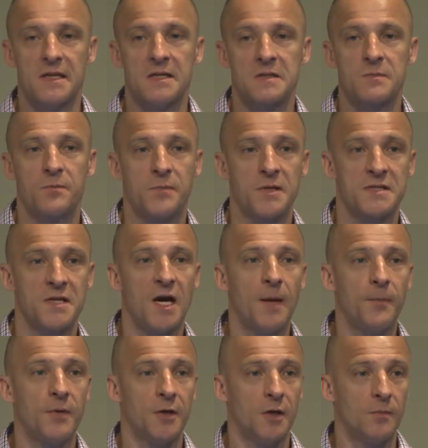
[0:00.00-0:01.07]
is
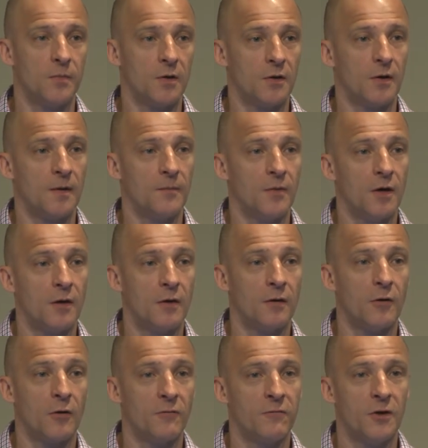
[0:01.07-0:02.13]
pazopanib um, or,
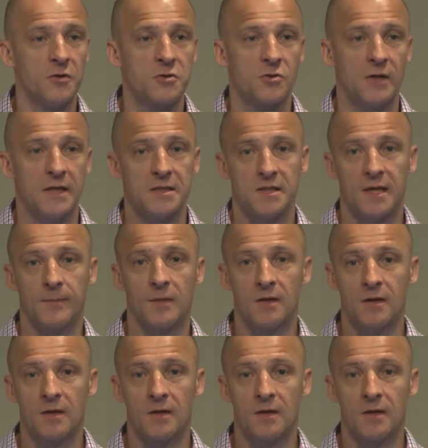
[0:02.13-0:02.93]
or, Votrient, and I'm going